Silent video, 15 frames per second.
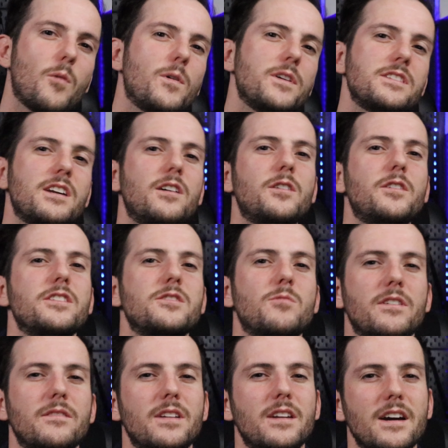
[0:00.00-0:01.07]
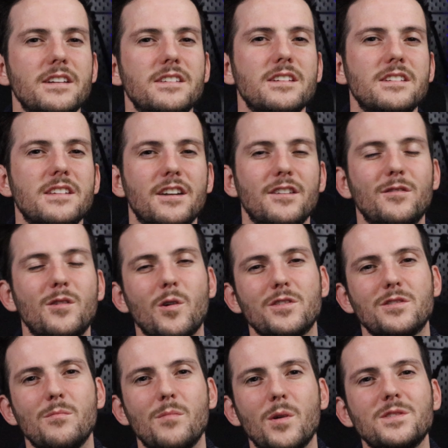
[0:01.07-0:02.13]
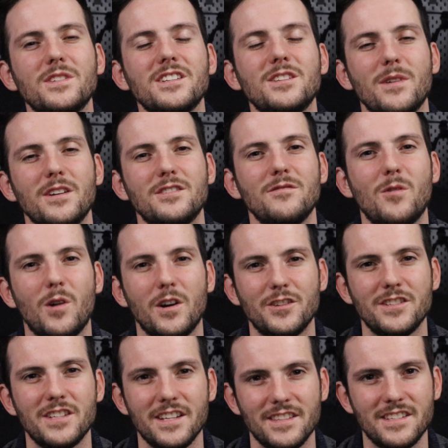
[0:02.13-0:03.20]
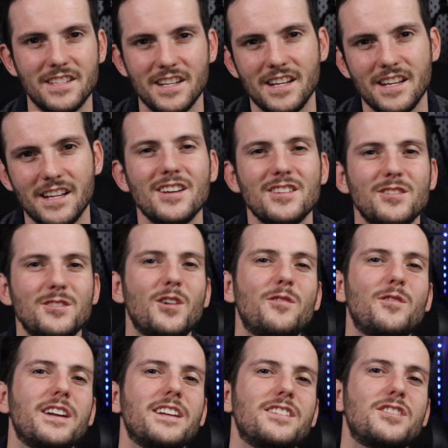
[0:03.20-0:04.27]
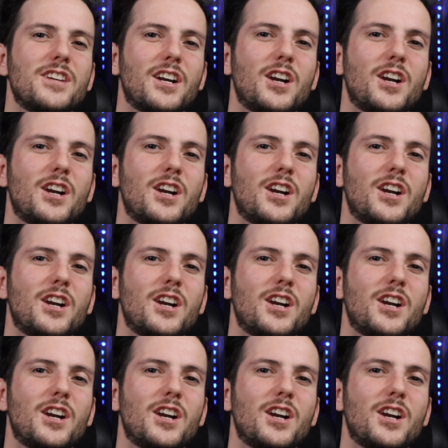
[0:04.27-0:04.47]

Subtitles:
West Calgary is one of the nicest and of course most expensive quadrants in the city. So don't forget to check